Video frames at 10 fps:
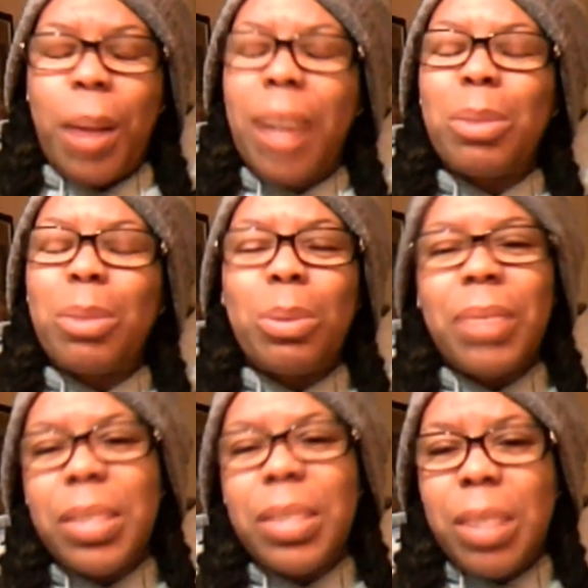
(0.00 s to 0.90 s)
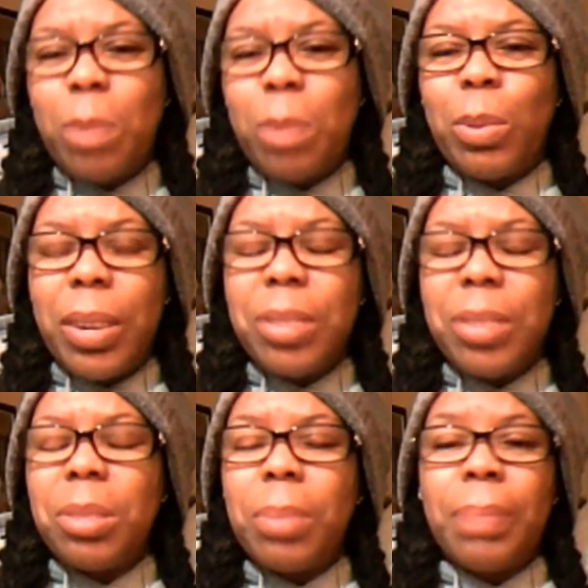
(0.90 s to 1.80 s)
I don't know if that sounds
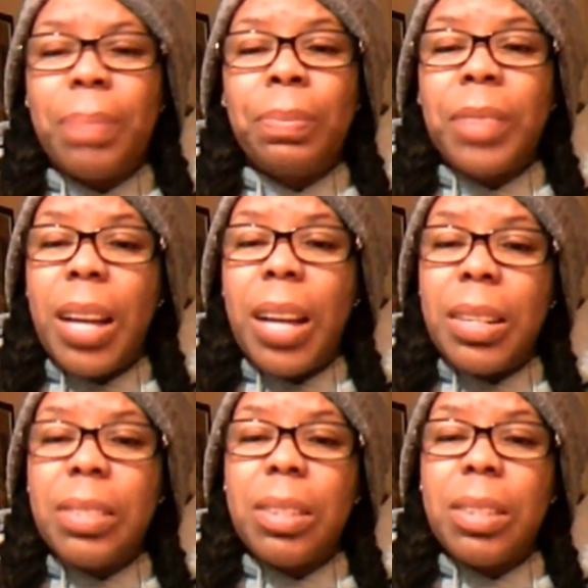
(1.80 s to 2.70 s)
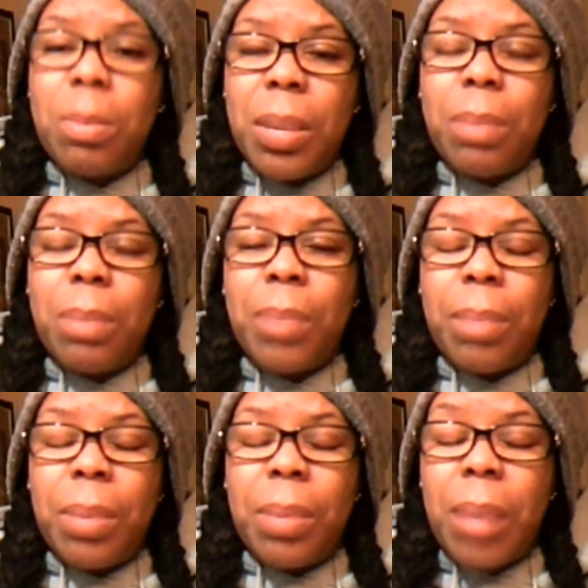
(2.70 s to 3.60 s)
crazy, but I didn't see me.
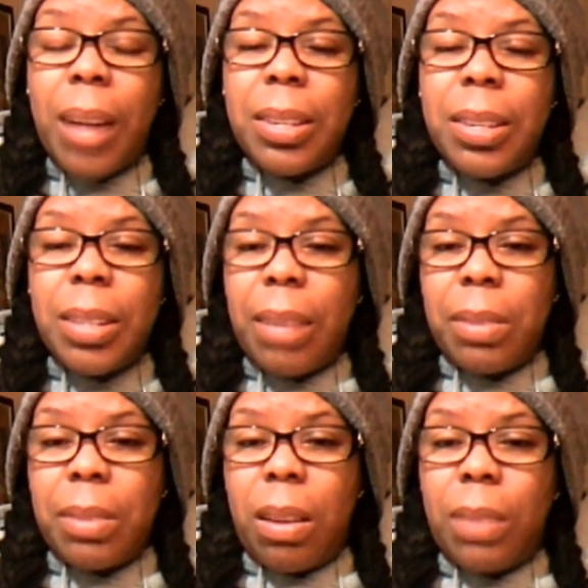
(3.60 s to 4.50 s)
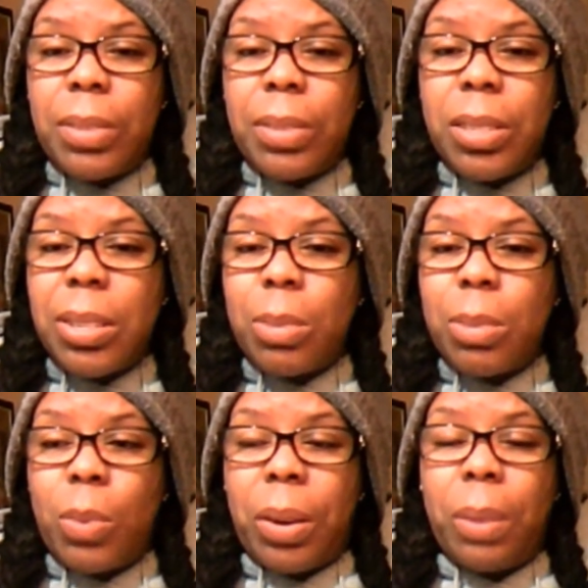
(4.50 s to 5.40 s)
Maybe I didn't have the confidence to
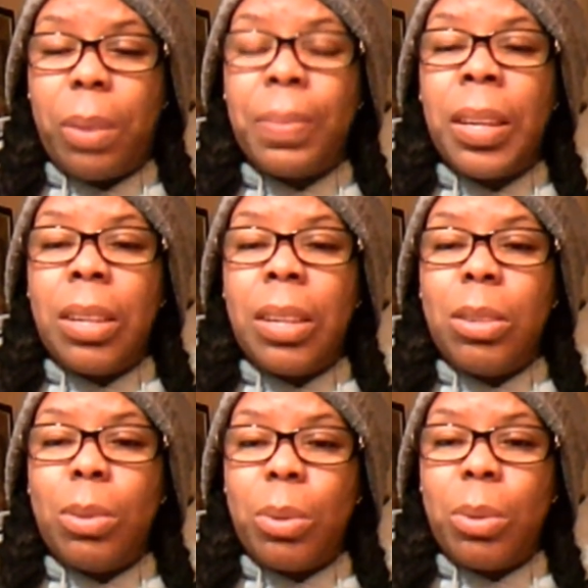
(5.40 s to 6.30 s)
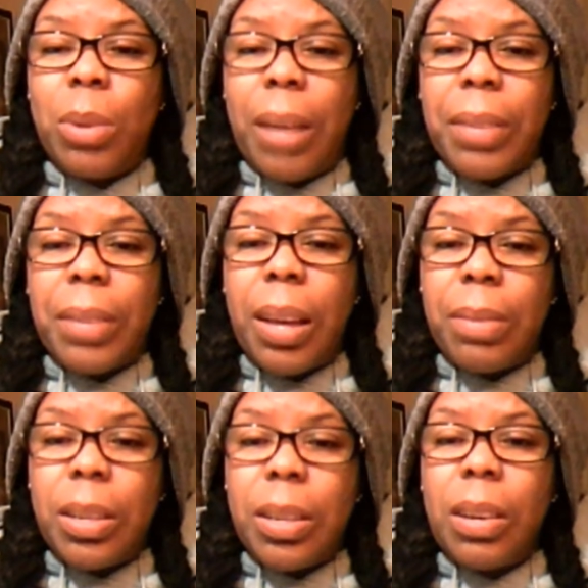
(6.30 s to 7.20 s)
wear them. You have to
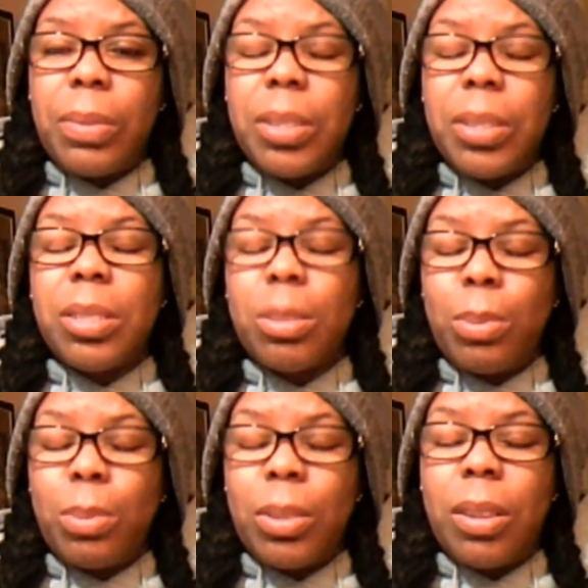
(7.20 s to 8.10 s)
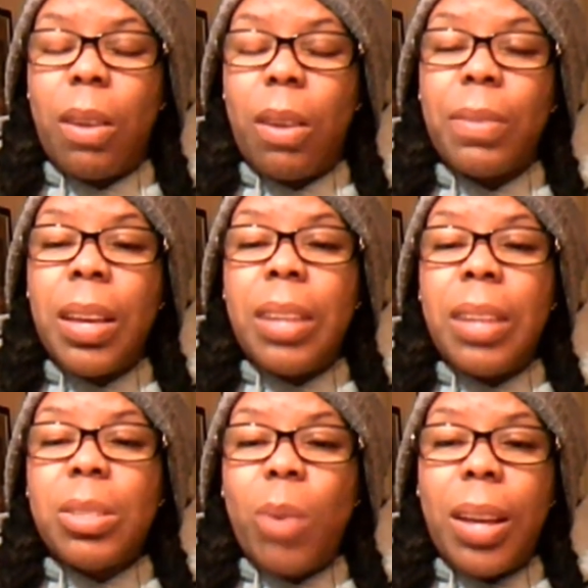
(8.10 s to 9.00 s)
have the confidence to pull it off.
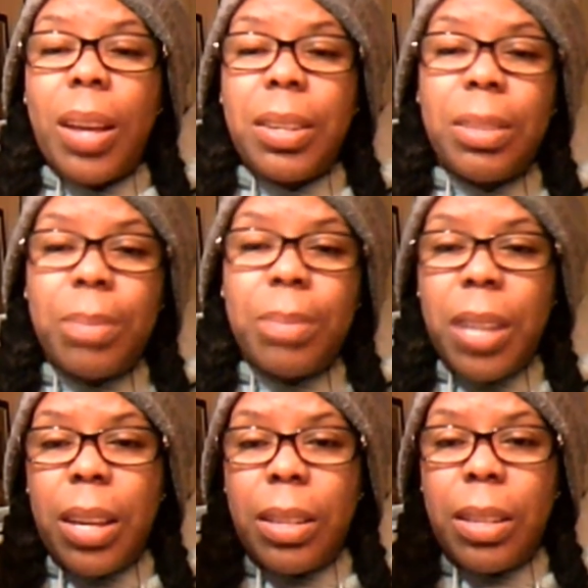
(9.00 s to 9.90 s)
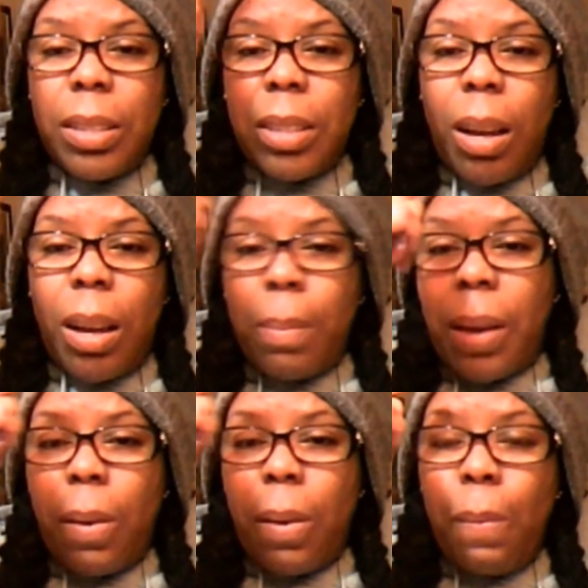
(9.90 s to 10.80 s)
So I end up taking the top
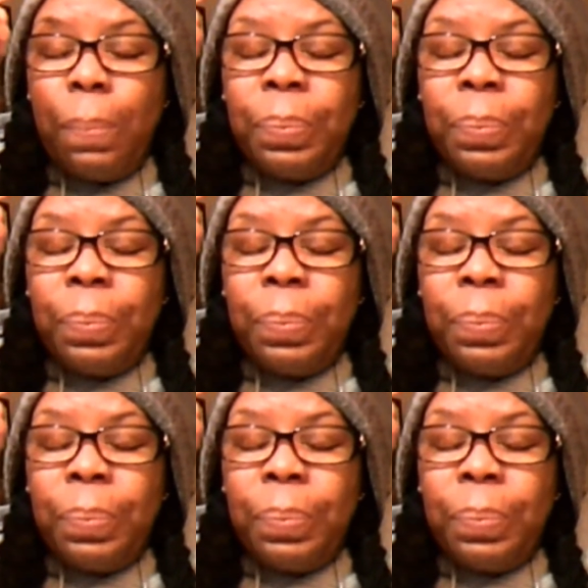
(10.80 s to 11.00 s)
out.